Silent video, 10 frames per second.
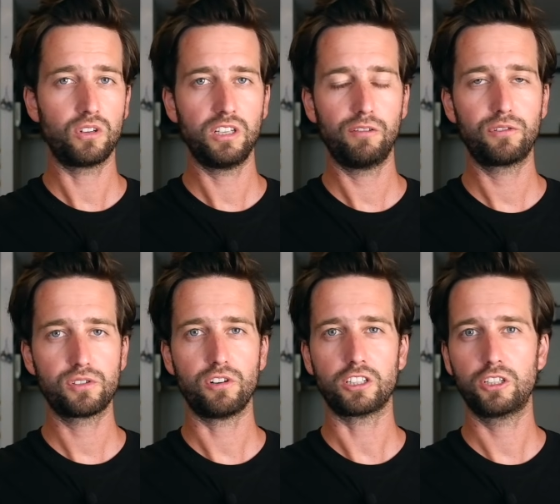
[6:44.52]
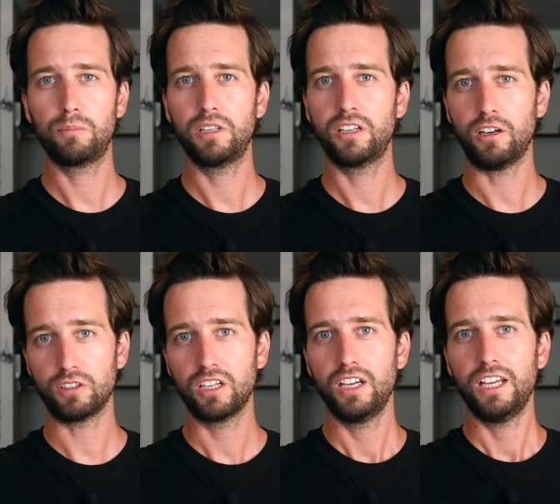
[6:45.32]
on the infrastructure build
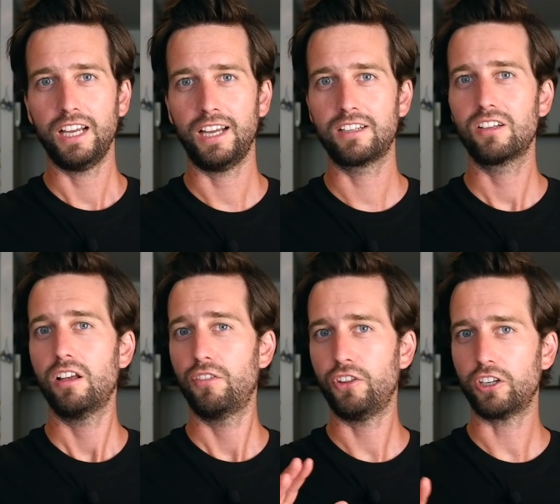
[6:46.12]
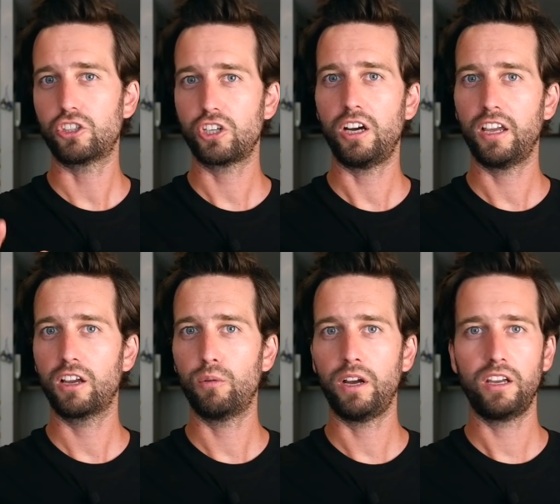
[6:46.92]
out and not
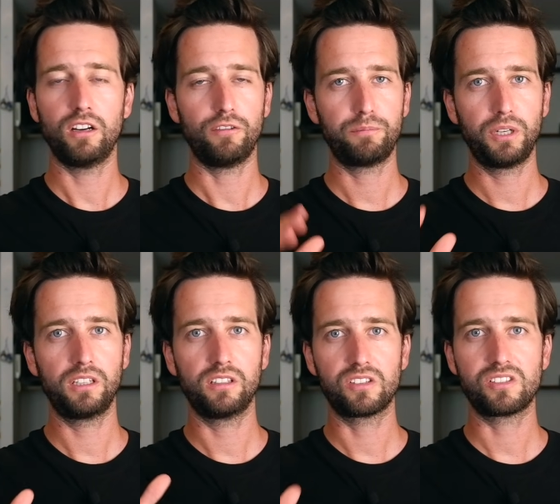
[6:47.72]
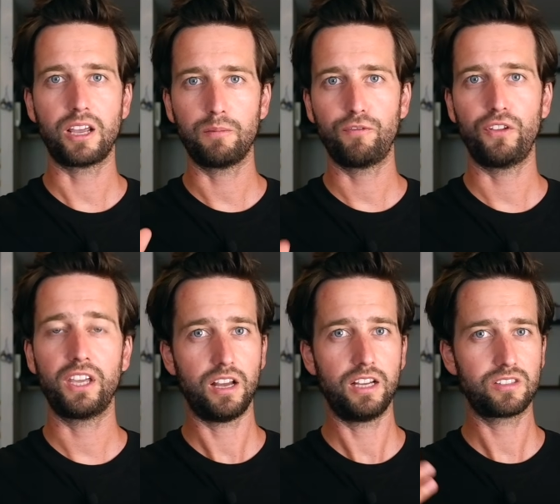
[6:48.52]
shying away of bringing the same
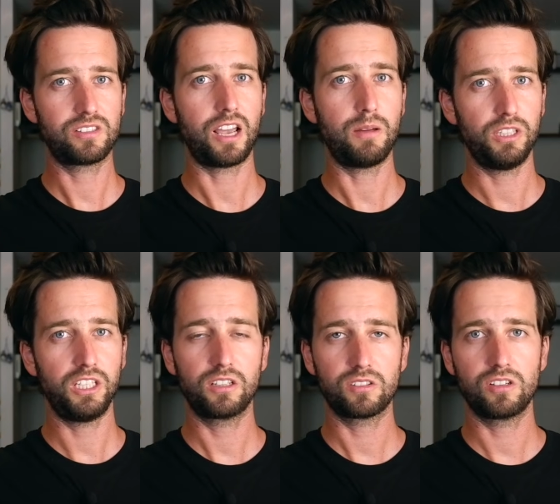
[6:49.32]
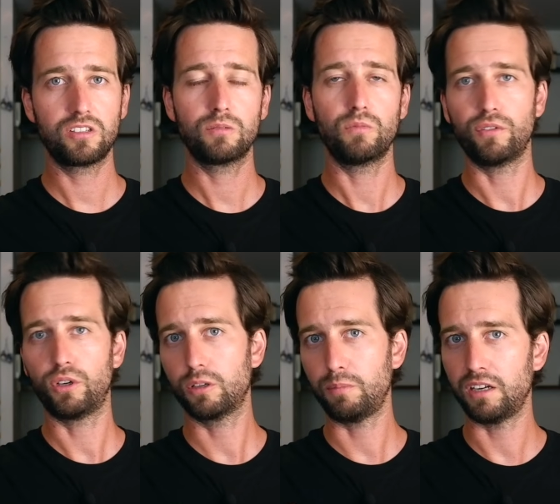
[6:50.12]
thing and the same ecosystem with
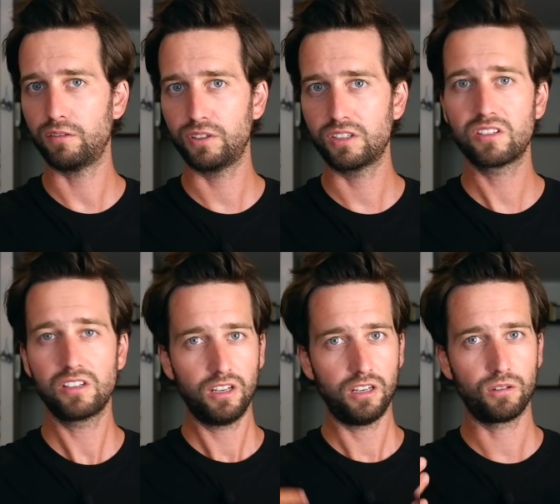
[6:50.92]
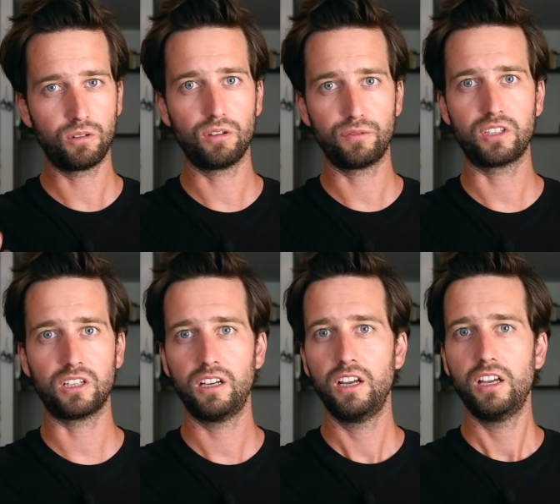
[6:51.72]
all the benefits and all of
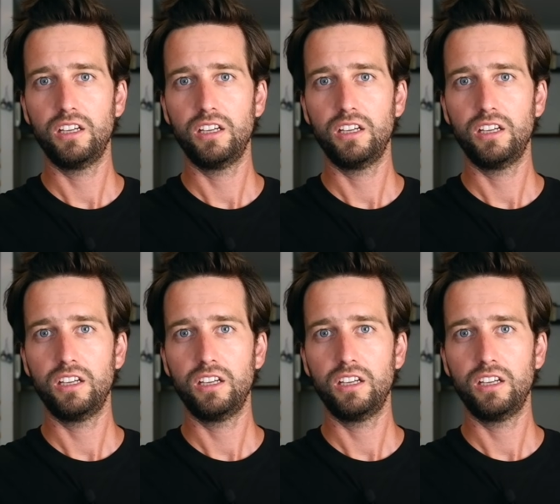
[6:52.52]
the